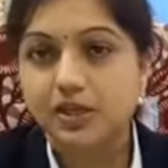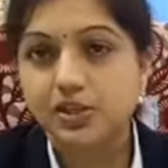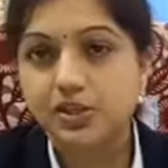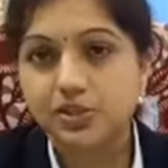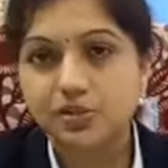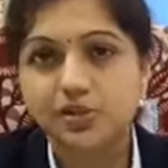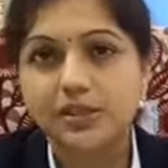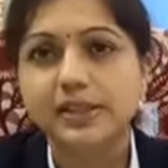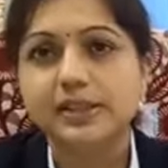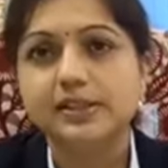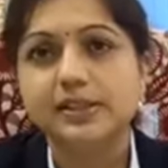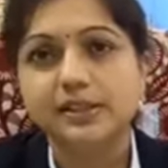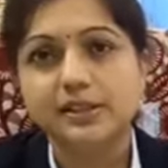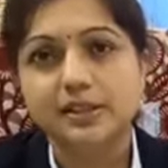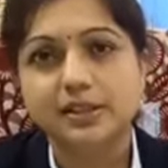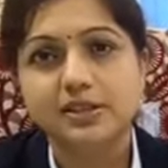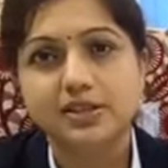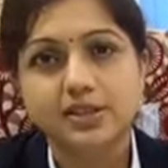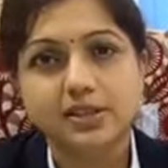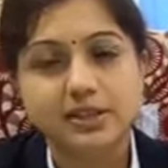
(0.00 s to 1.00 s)
during the
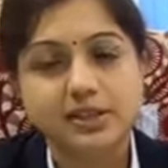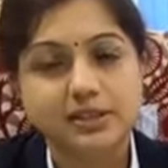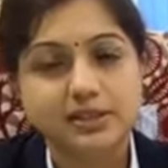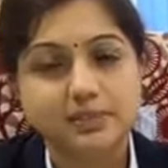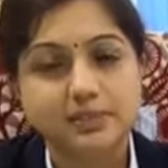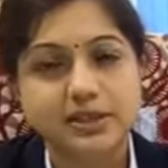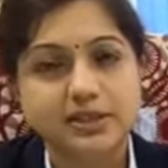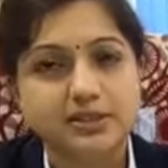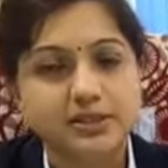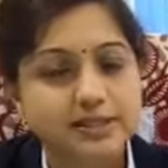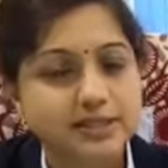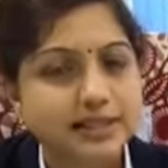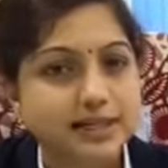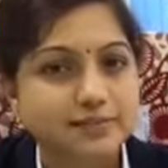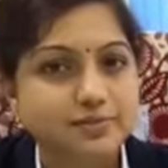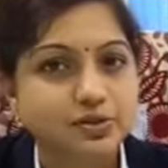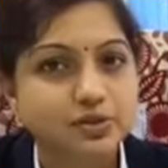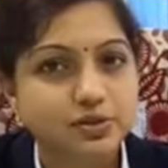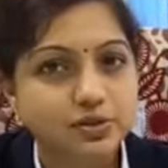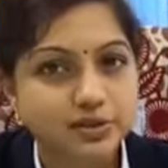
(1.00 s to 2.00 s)
surgery the patient is
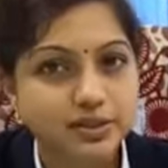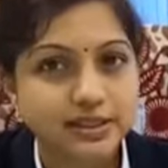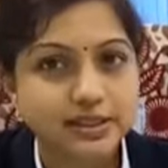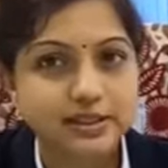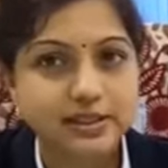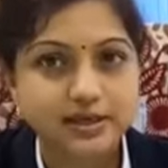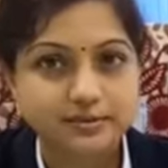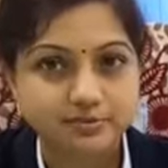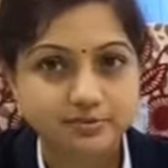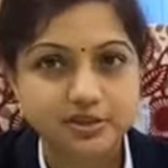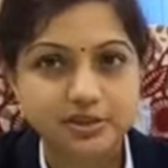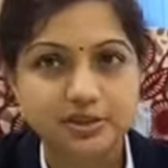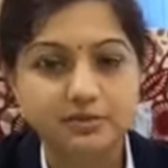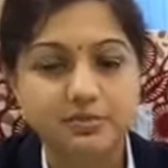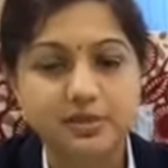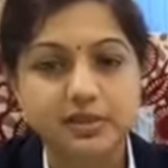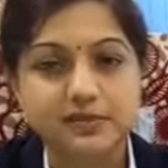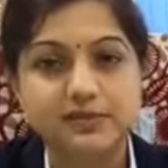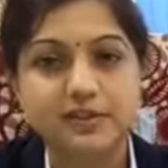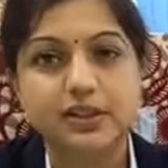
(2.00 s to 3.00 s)
absolutely
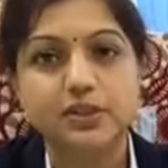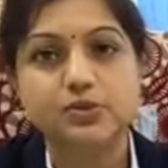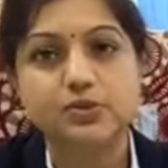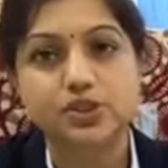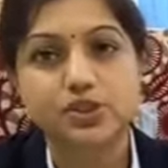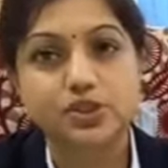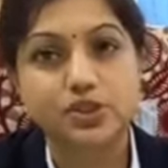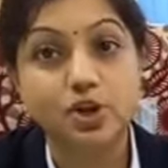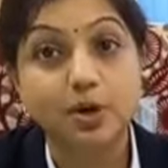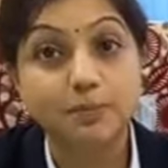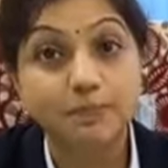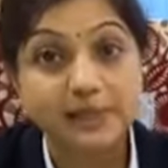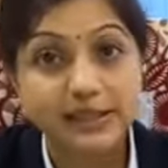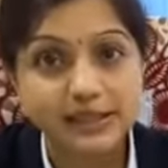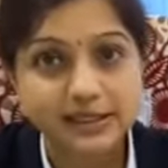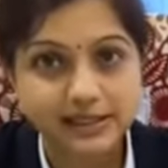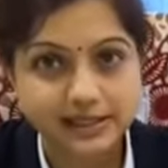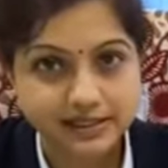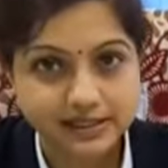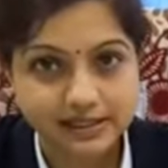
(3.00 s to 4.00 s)
comfortable we use
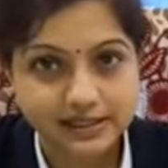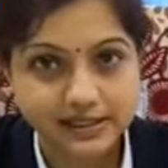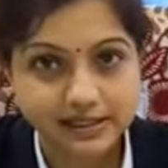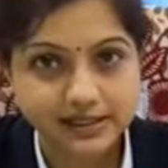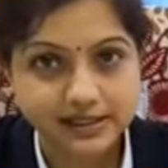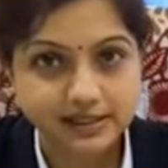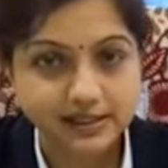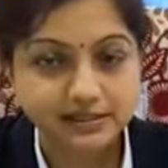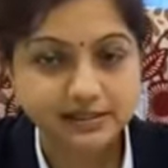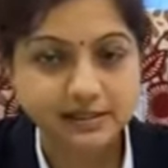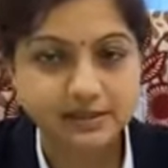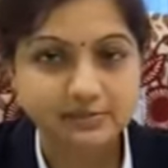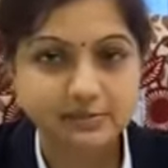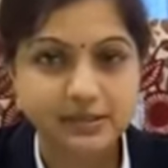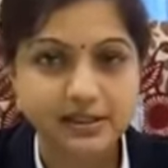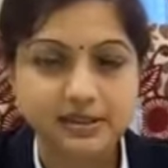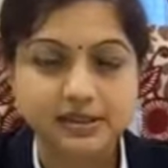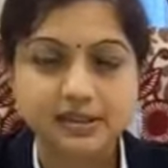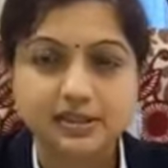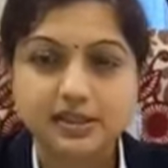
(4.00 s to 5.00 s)
topical anesthesia that
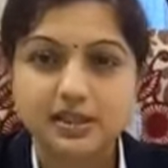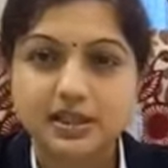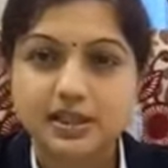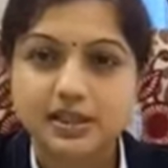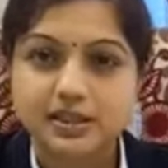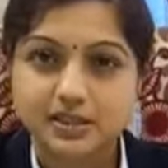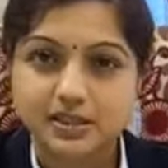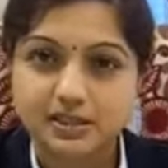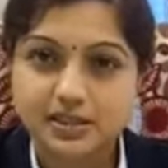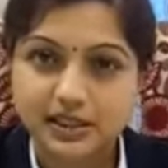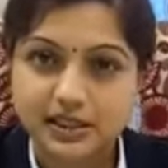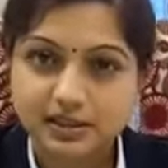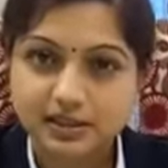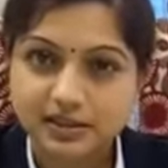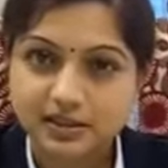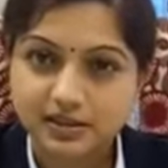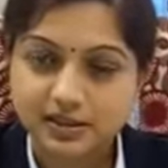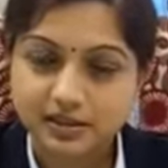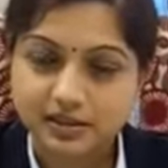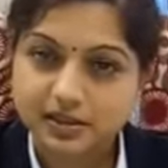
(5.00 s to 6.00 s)
means
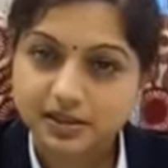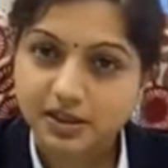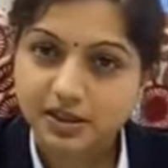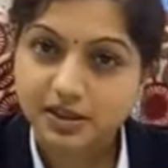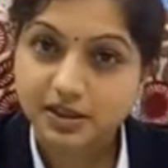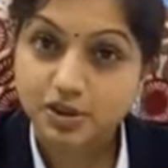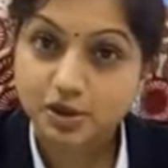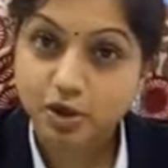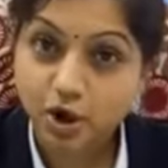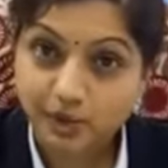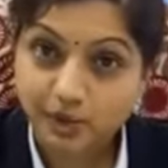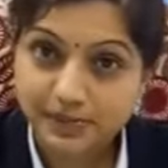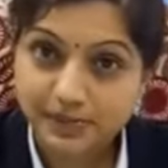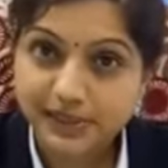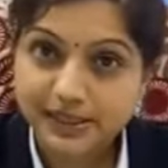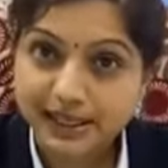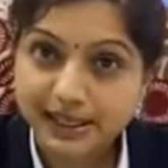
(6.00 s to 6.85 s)
just drops